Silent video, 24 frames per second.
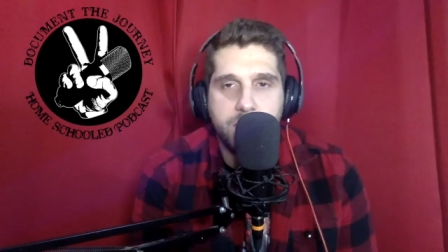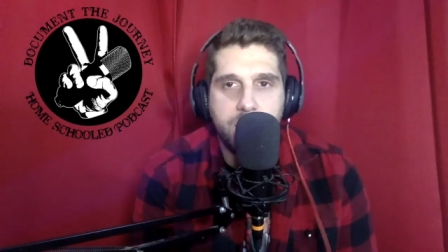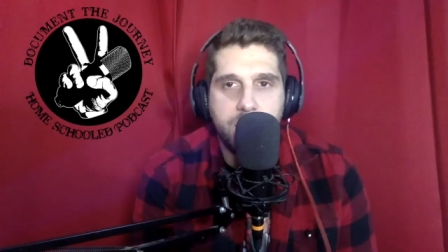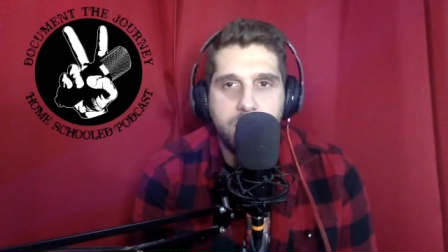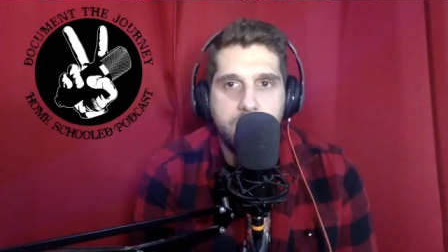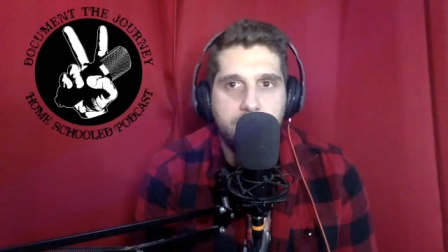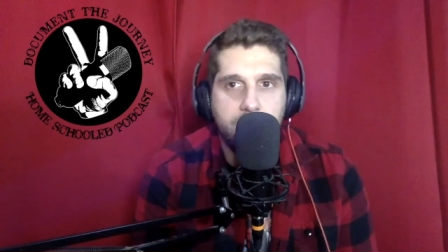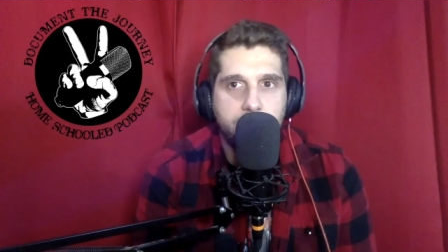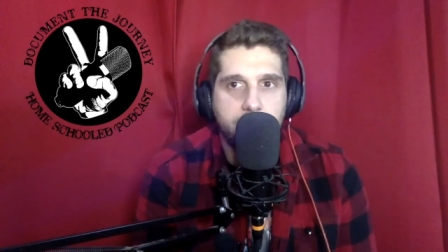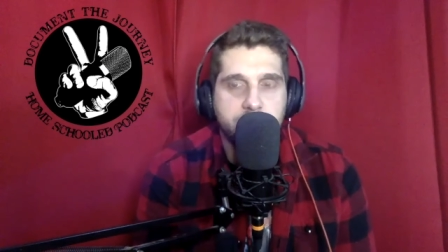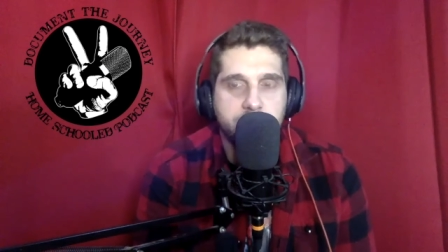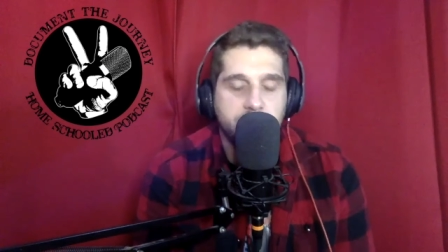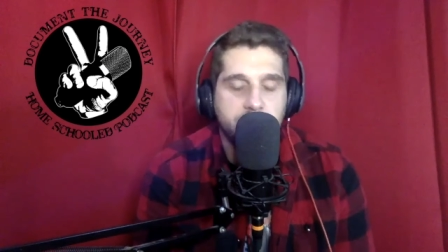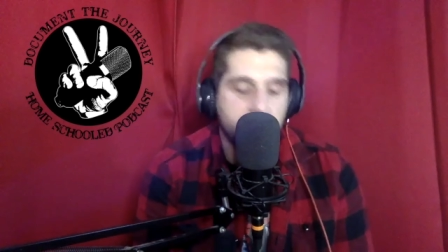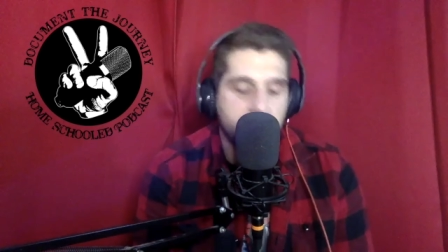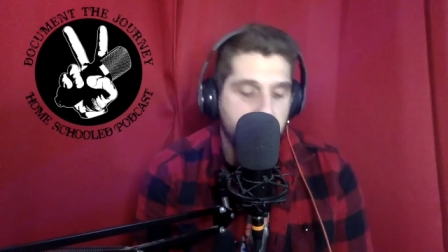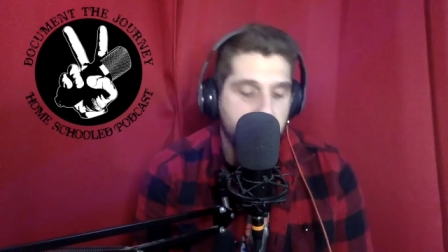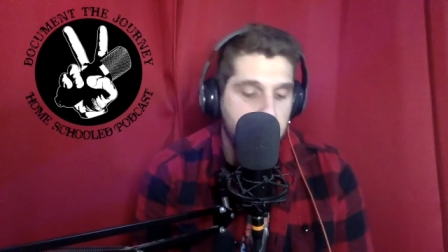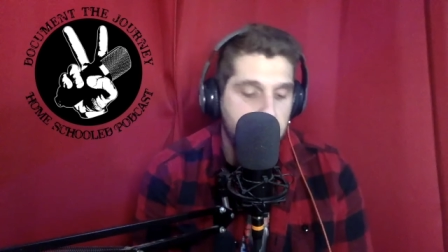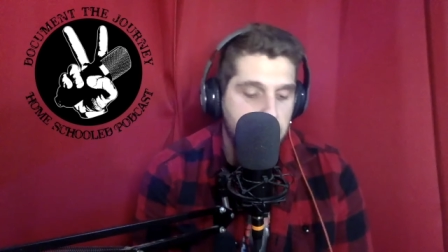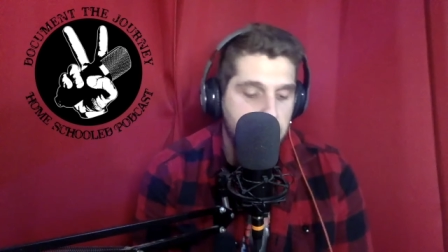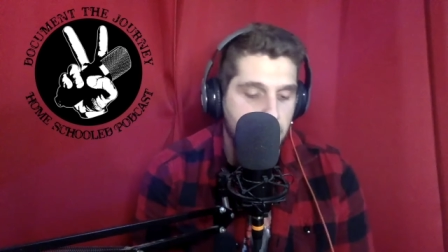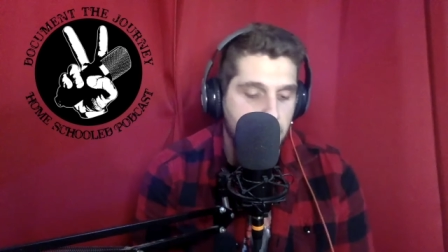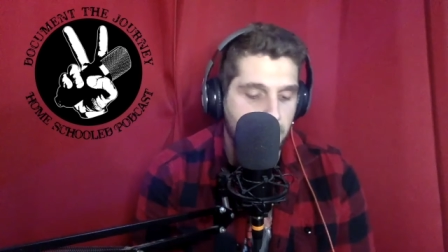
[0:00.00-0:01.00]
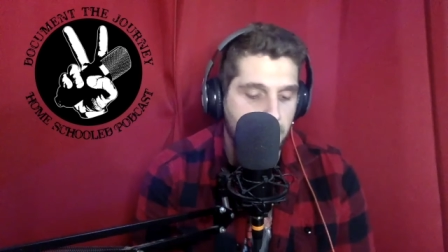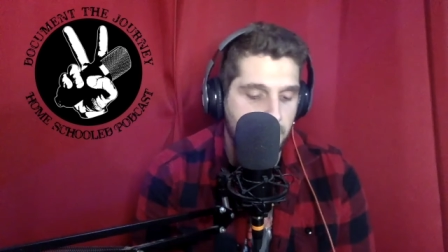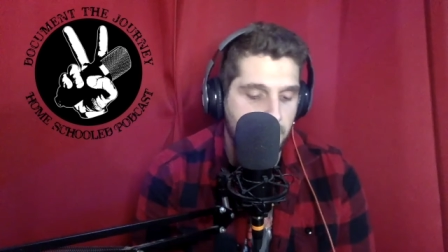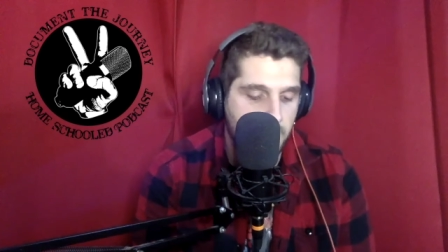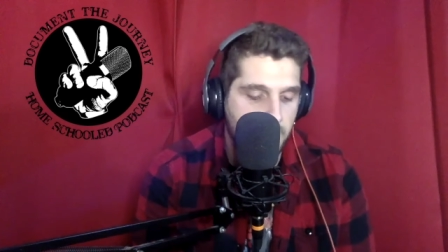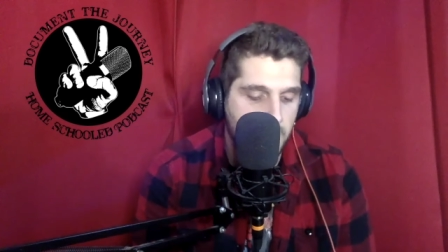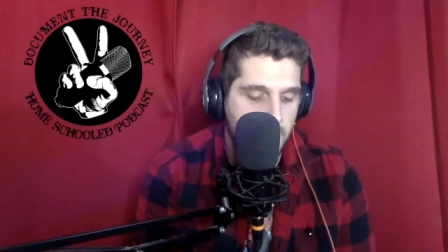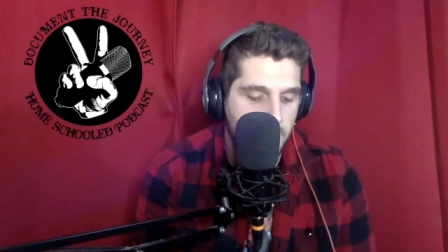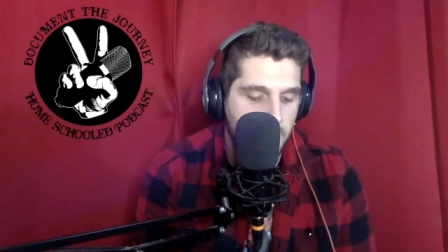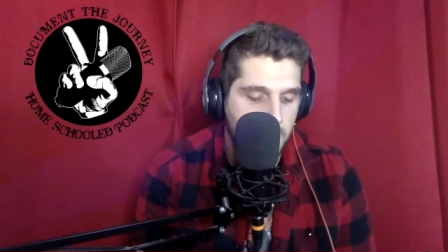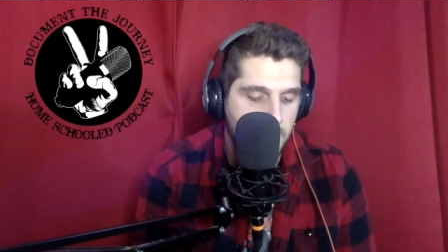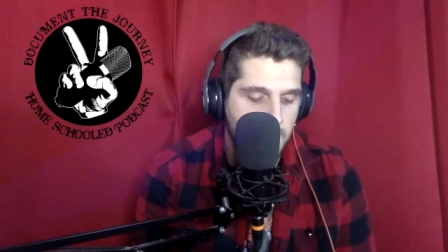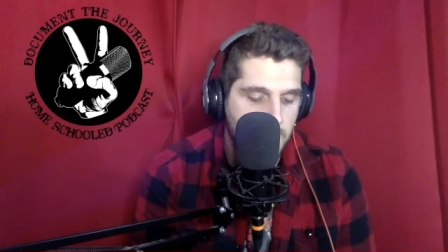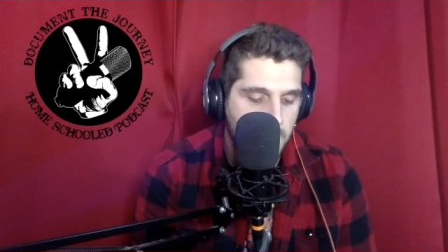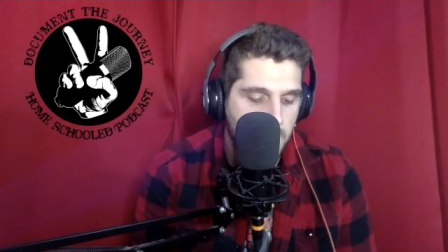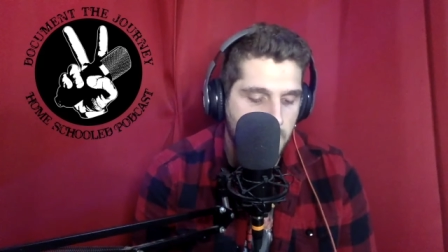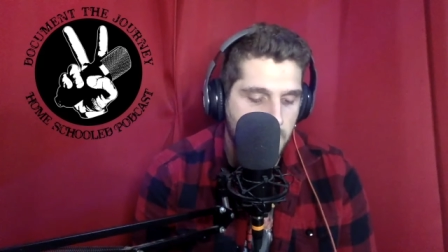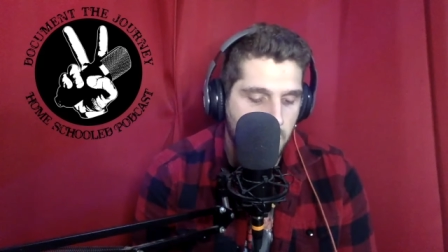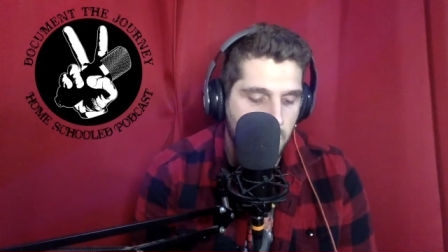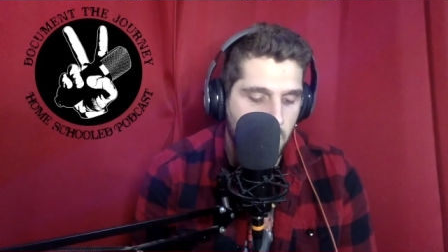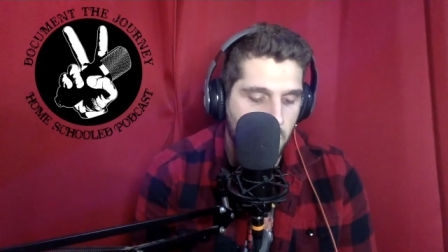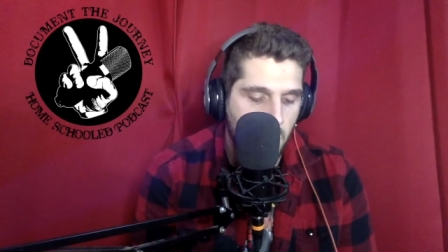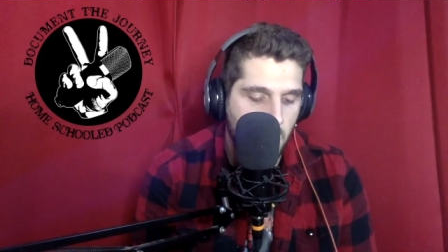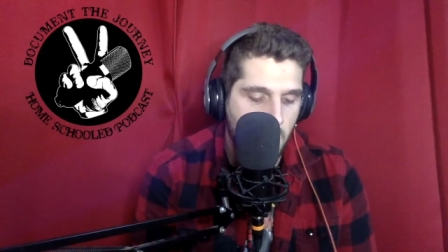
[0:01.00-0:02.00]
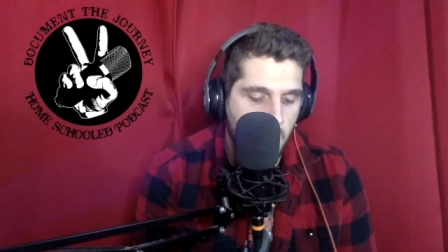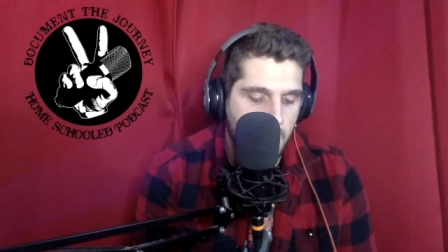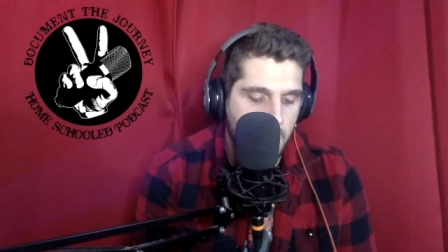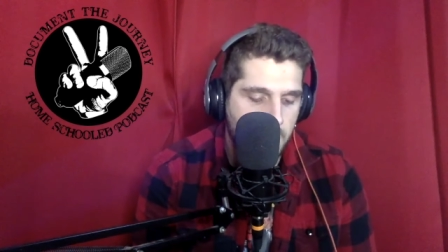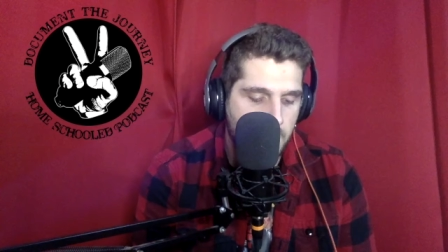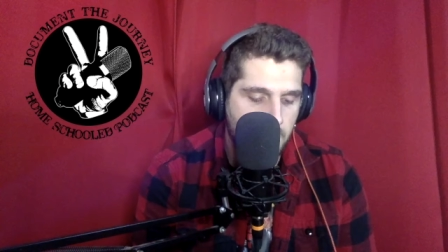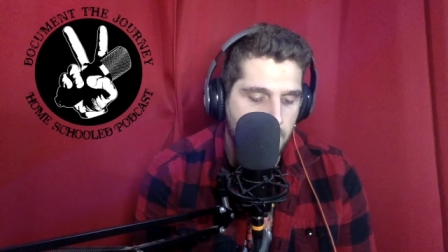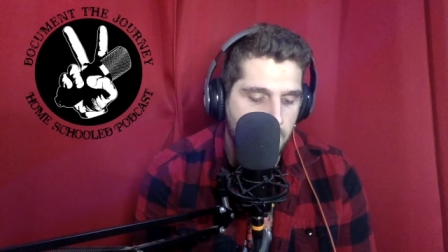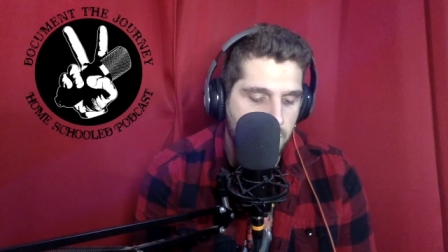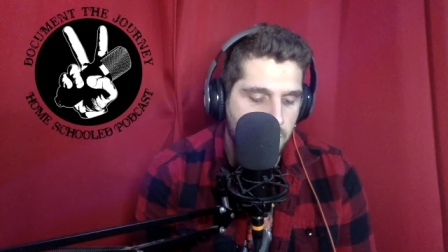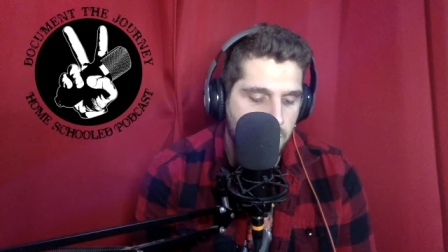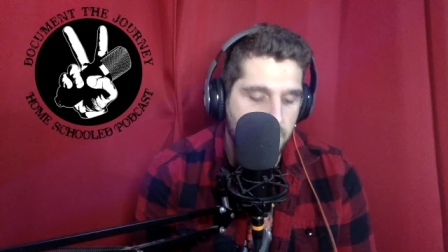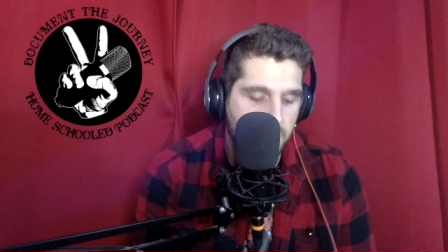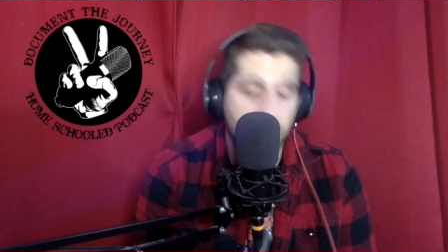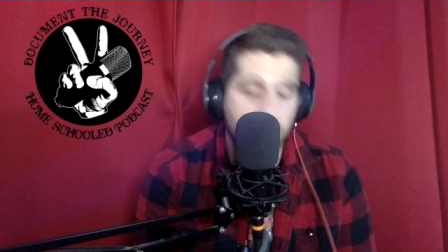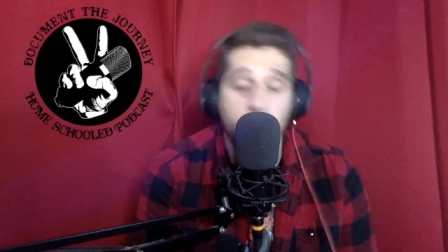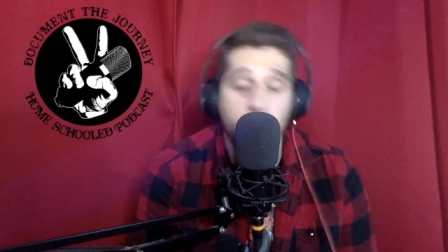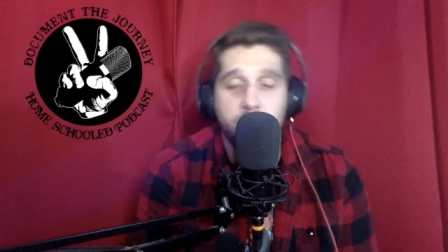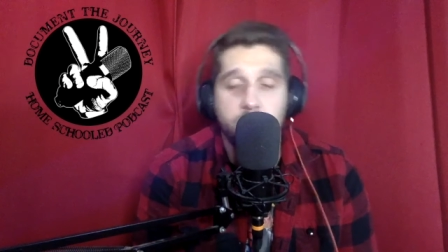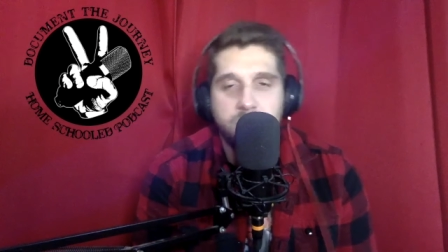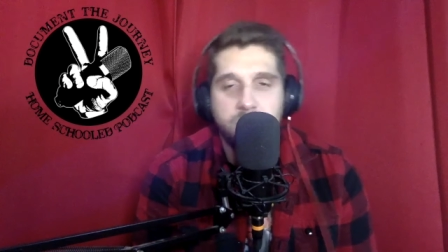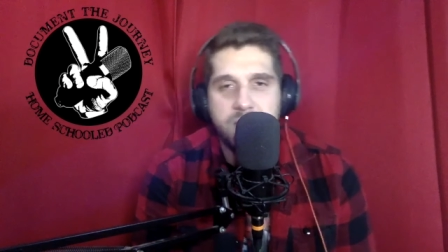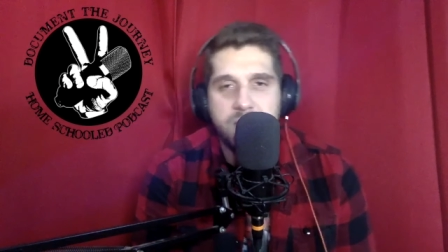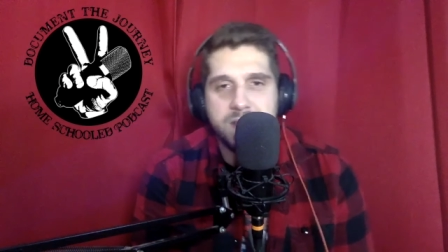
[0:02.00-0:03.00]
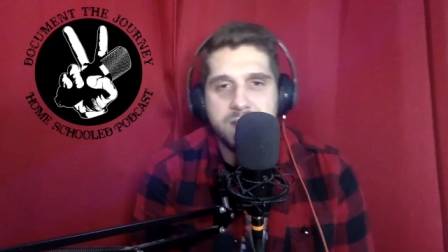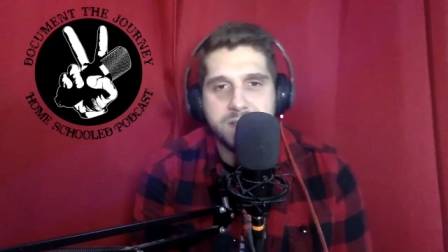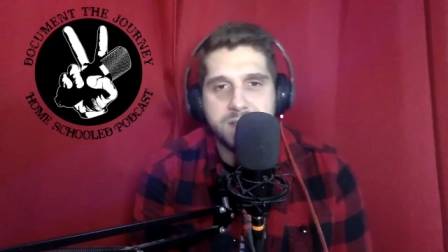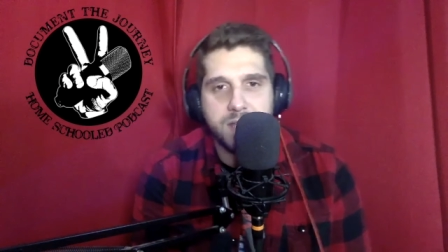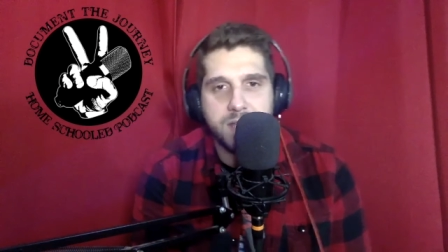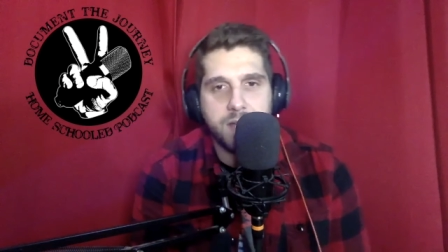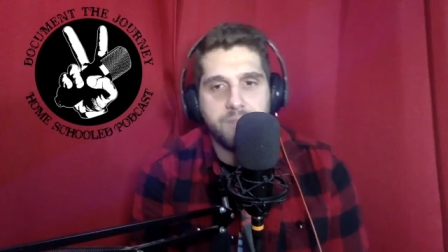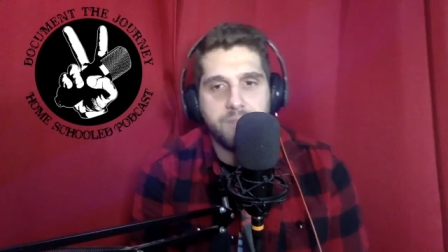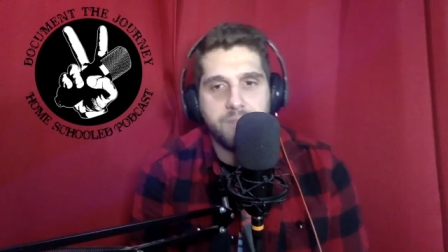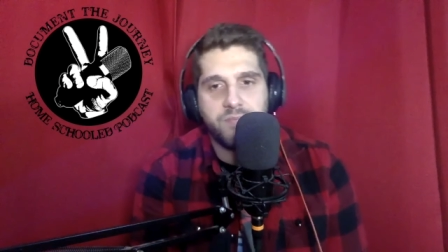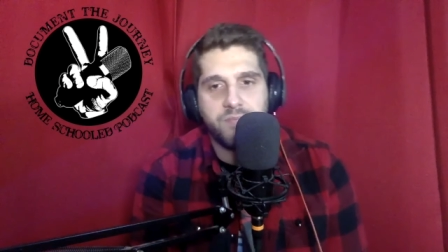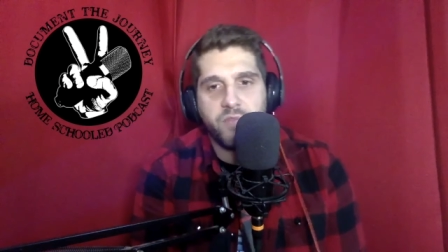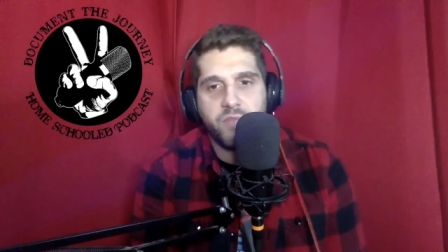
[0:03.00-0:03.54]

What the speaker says: And I'm trying to think of who do I think needs that